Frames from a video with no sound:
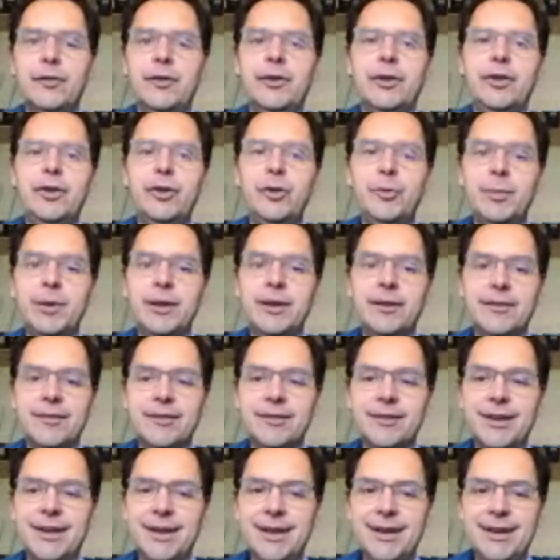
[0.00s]
the
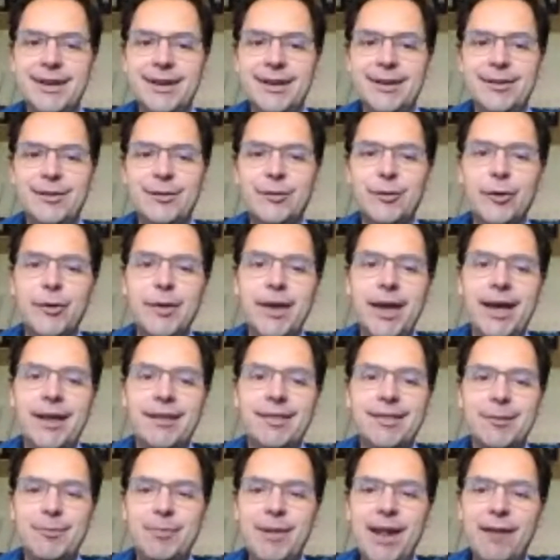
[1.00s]
humans so
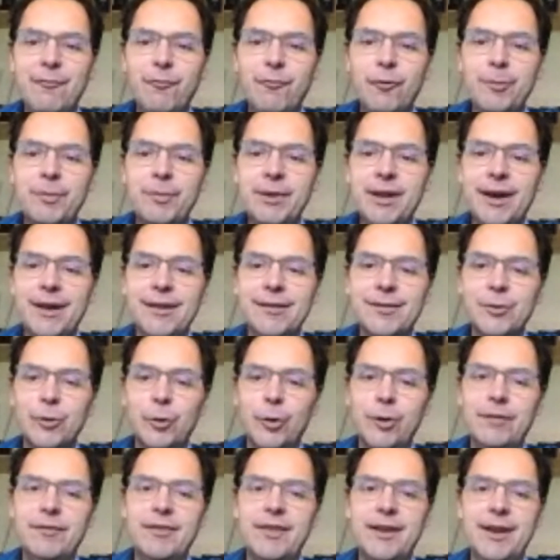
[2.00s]
that the platform does
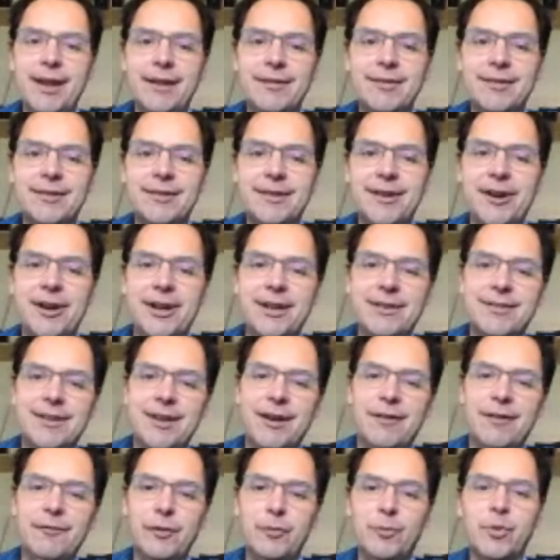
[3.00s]
all of the necessary
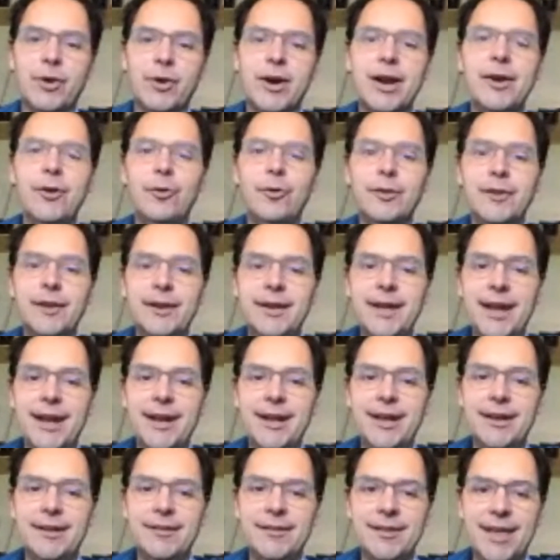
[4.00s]
stuff to bring all the
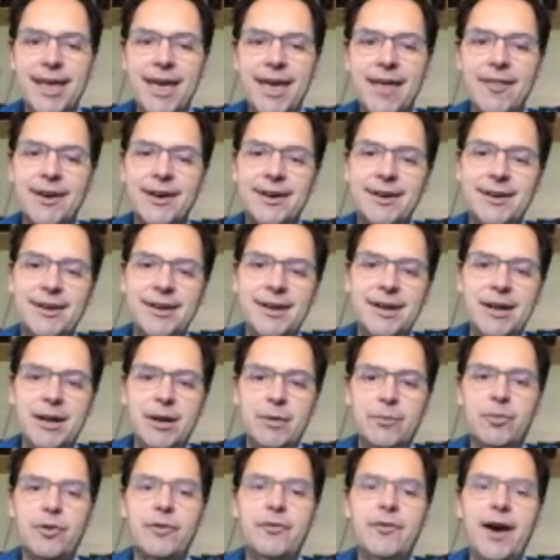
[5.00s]
data together
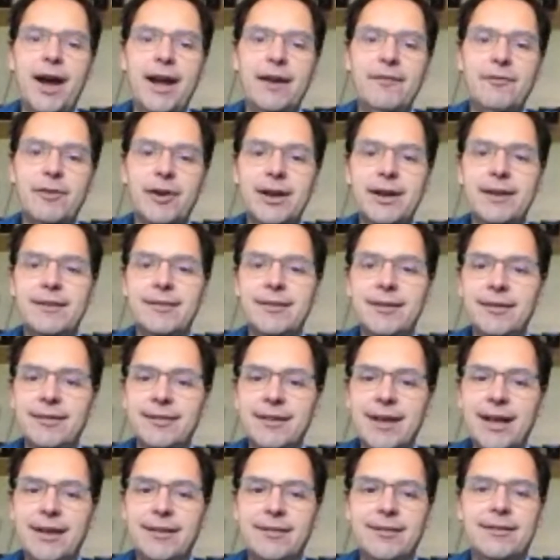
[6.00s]
provide various
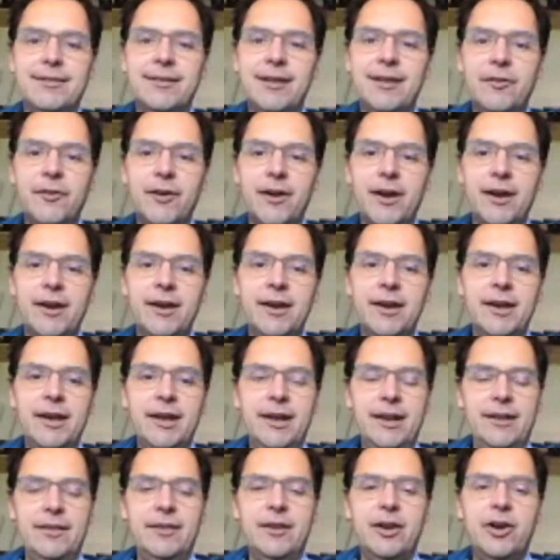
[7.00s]
insights, etc.
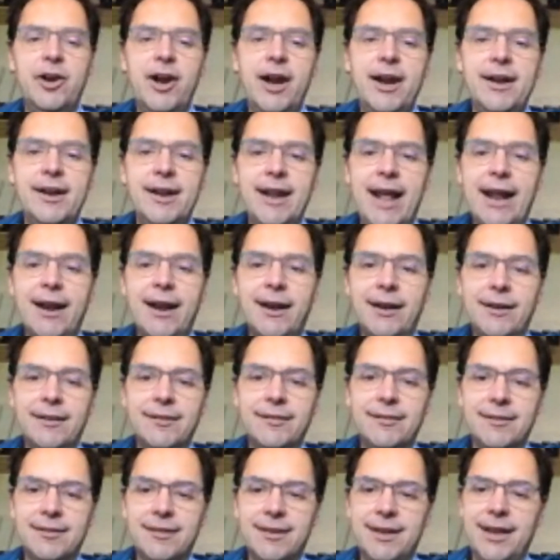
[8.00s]
And the credit
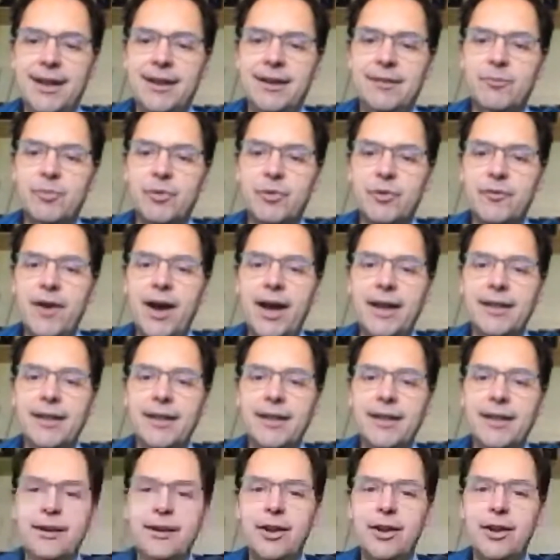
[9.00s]
analysts can provide
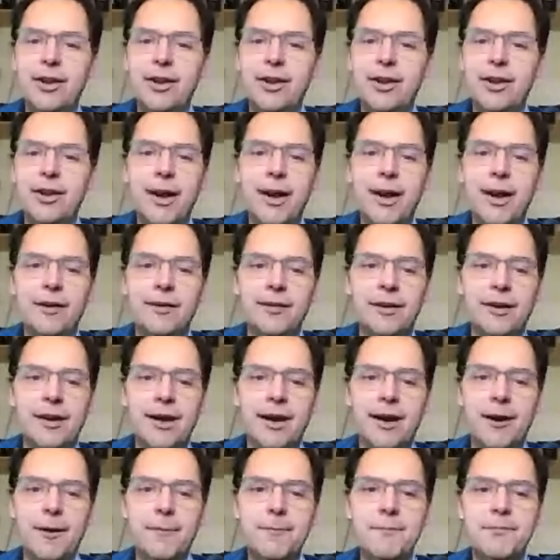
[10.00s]
the loss mile
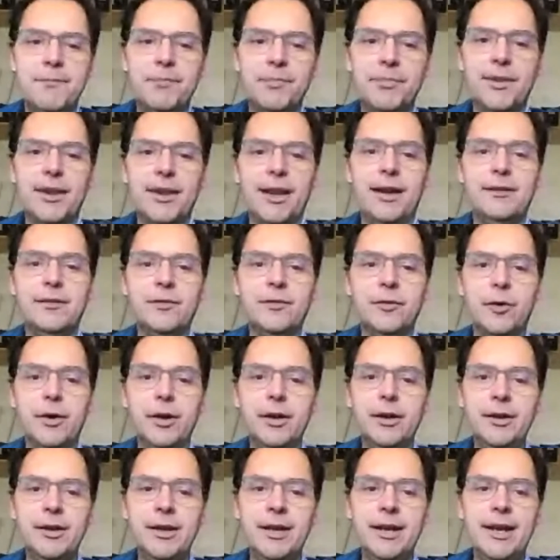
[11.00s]
um, and so
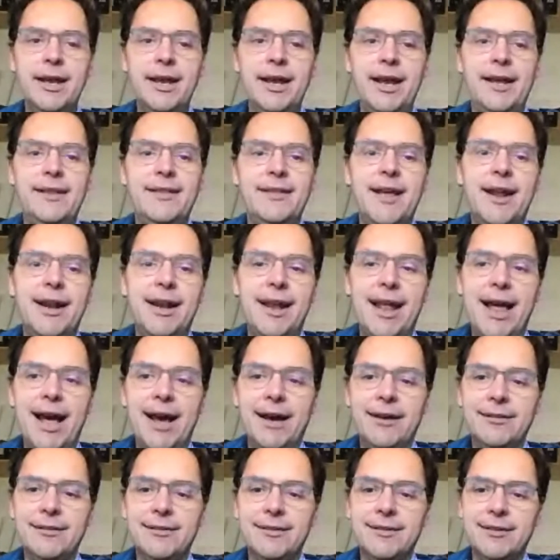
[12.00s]
on. And that
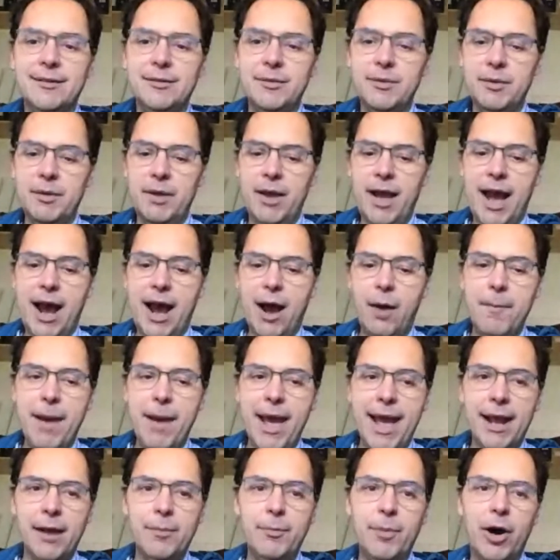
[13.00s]
allows our
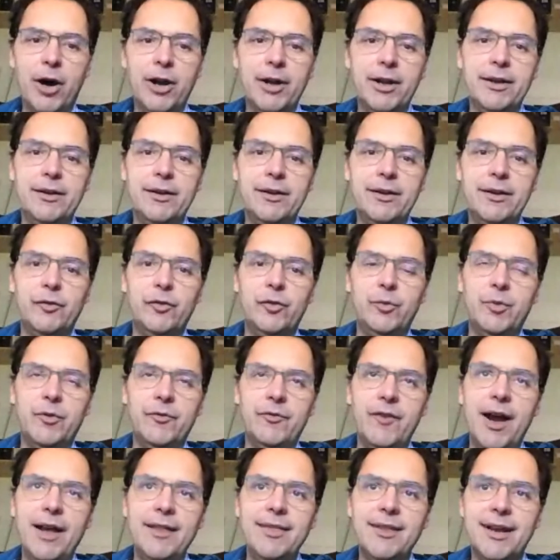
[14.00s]
bank partners to
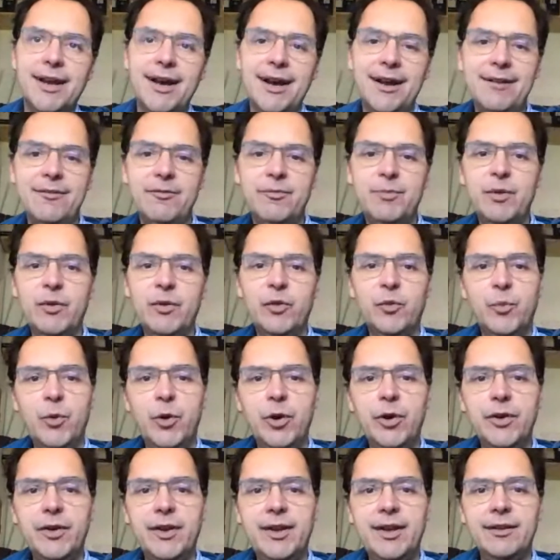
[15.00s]
provide the kind of
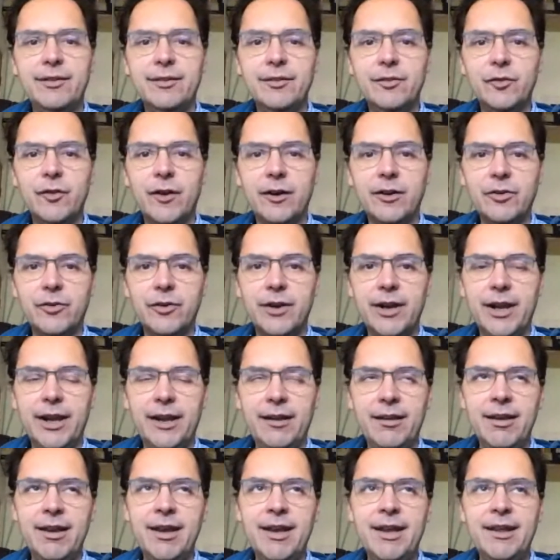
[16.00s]
bespoke deal
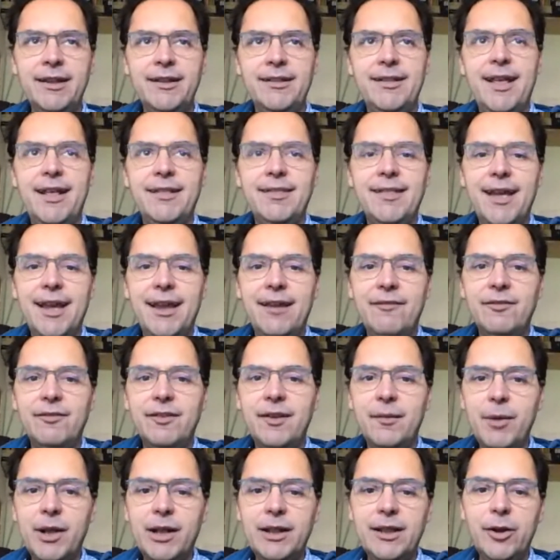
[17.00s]
structuring that they've
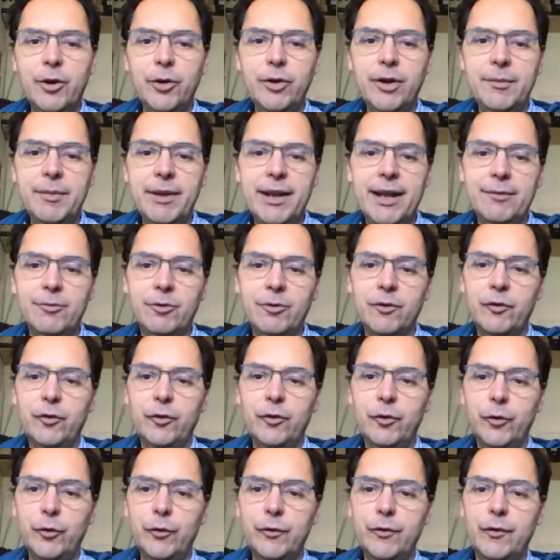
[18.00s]
typically only been able to
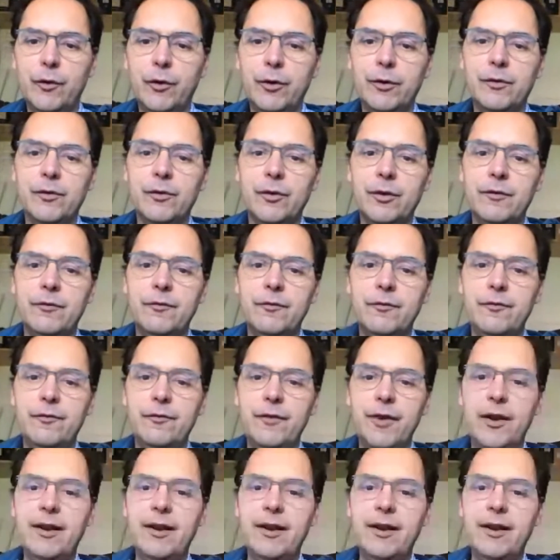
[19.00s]
do for sort of
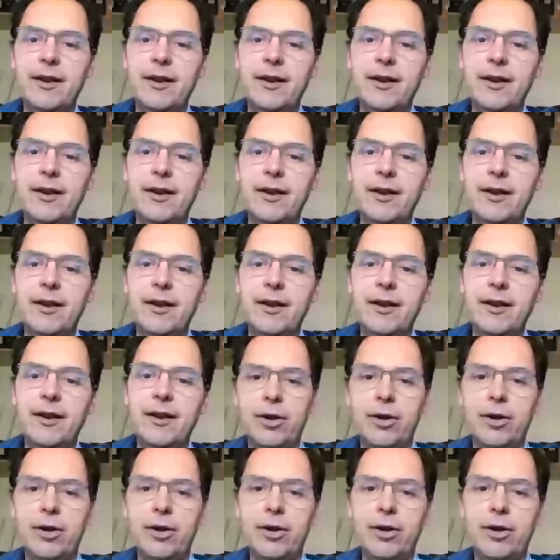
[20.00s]
very, very high end
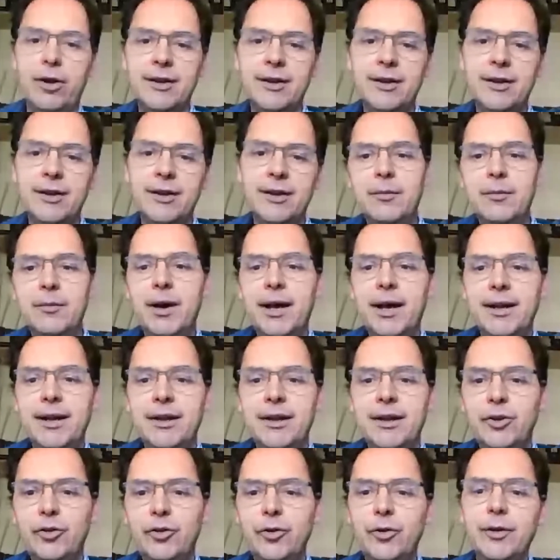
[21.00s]
borrowers, but
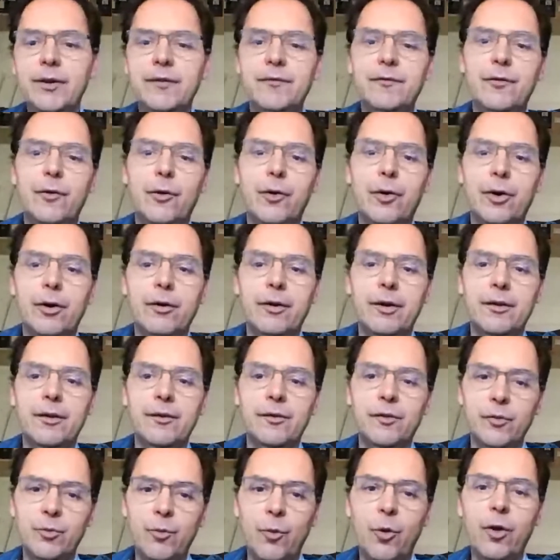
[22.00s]
do it for
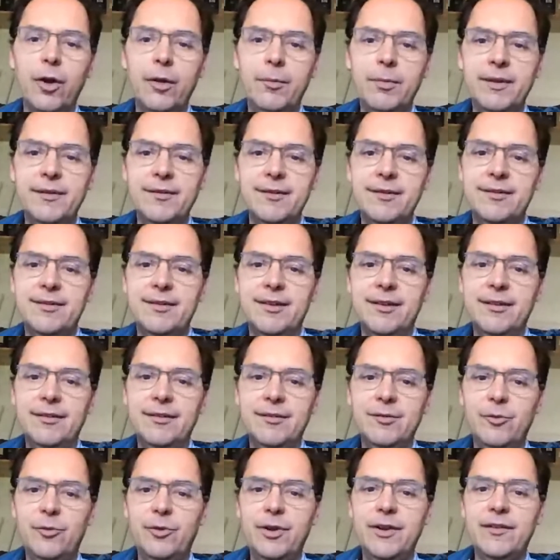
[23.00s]
smaller
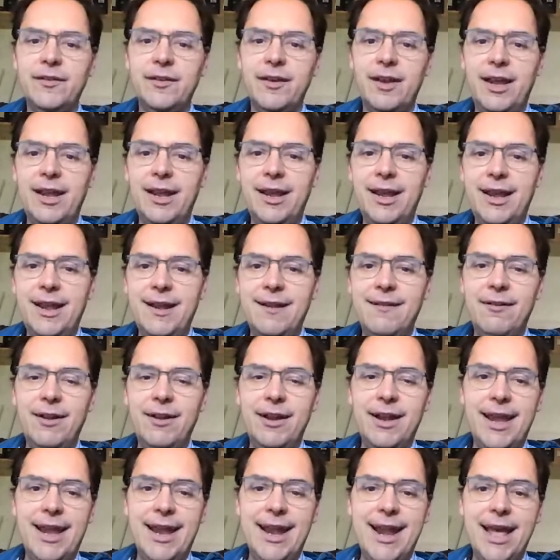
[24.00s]
businesses, which in,
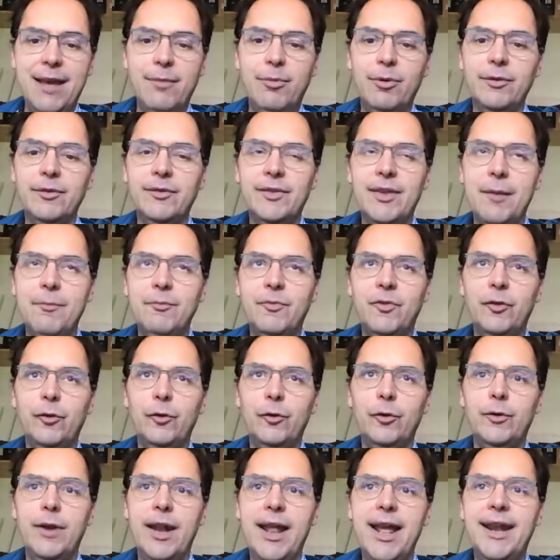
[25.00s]
enables them
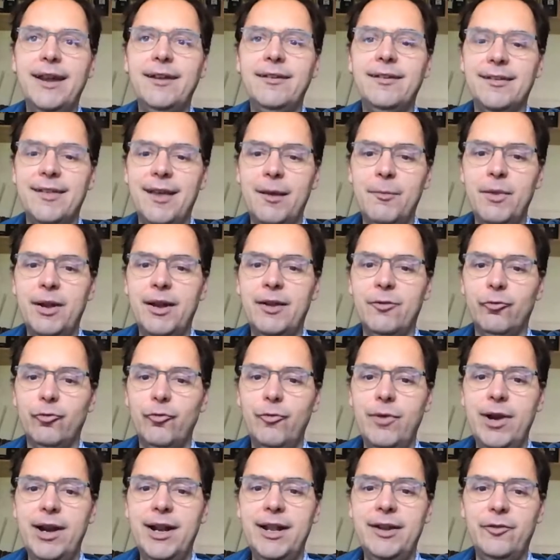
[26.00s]
to lend to them in a
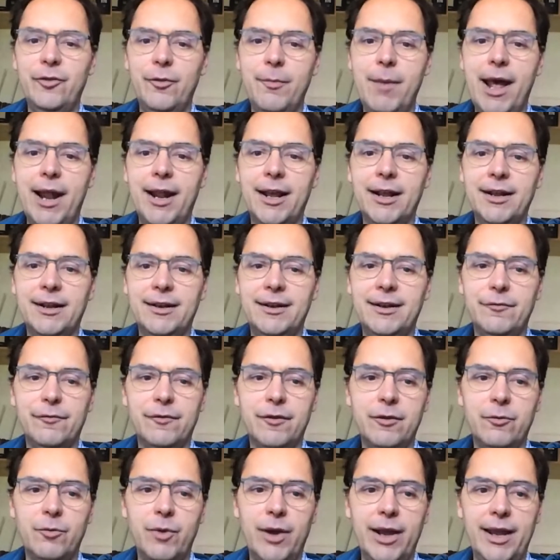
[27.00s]
really dramatically
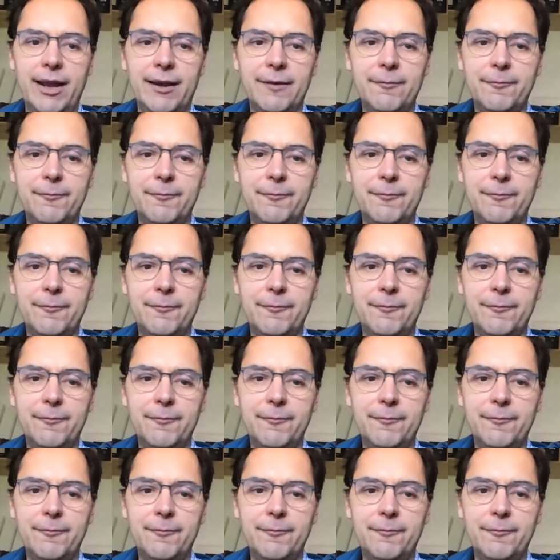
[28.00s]
different way.